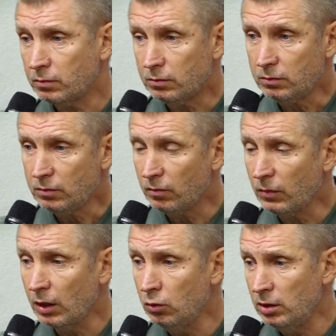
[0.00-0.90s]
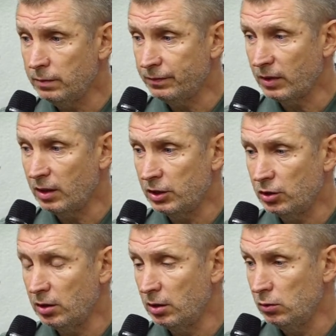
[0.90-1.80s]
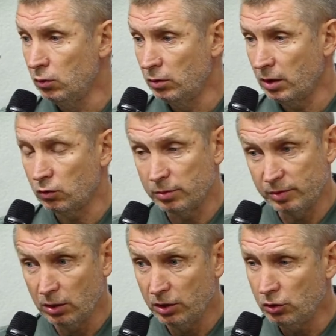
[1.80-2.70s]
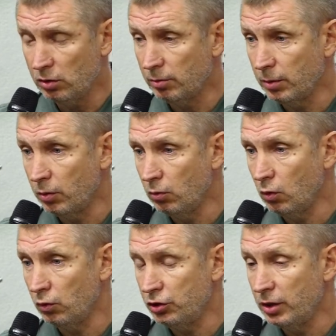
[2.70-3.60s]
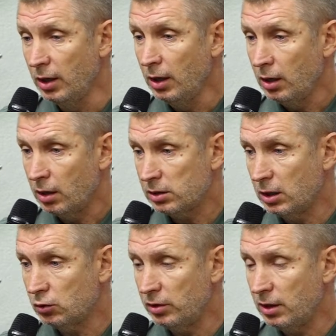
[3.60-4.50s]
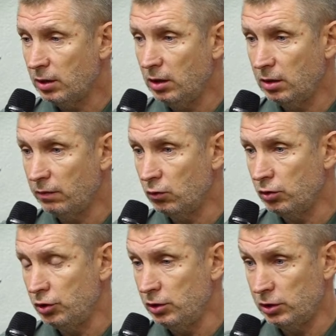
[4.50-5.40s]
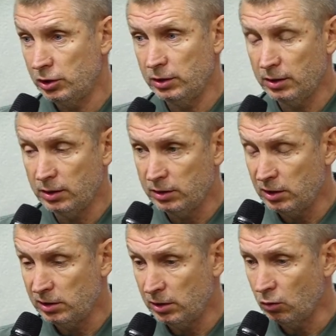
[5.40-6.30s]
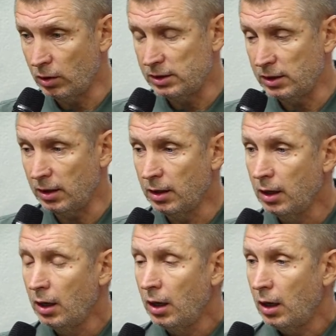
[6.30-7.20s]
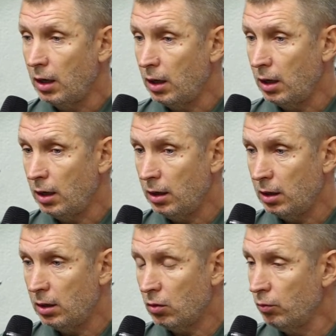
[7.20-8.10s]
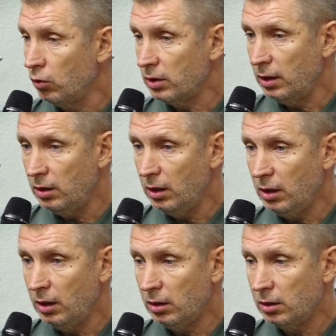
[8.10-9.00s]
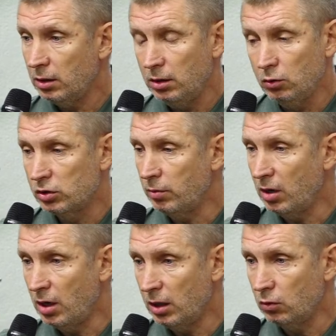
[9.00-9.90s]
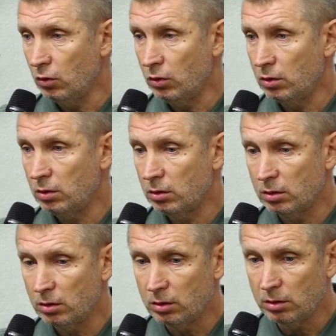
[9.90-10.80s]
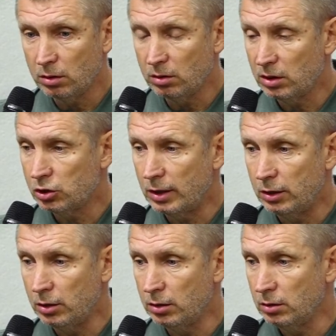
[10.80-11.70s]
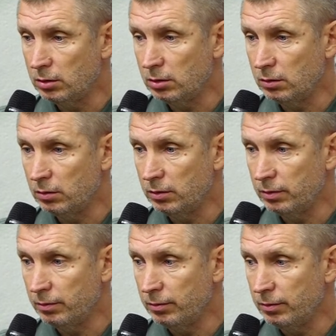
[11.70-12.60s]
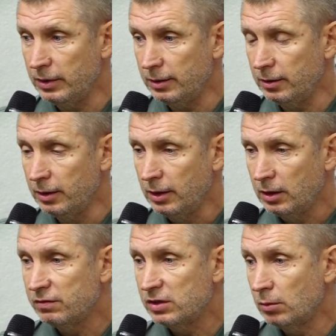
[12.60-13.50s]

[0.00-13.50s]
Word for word: will be able to call them and people add, give you uh, psychological help and will tell you what to do your situation. The operation is ongoing, a lot of work really. Uh, regretfully,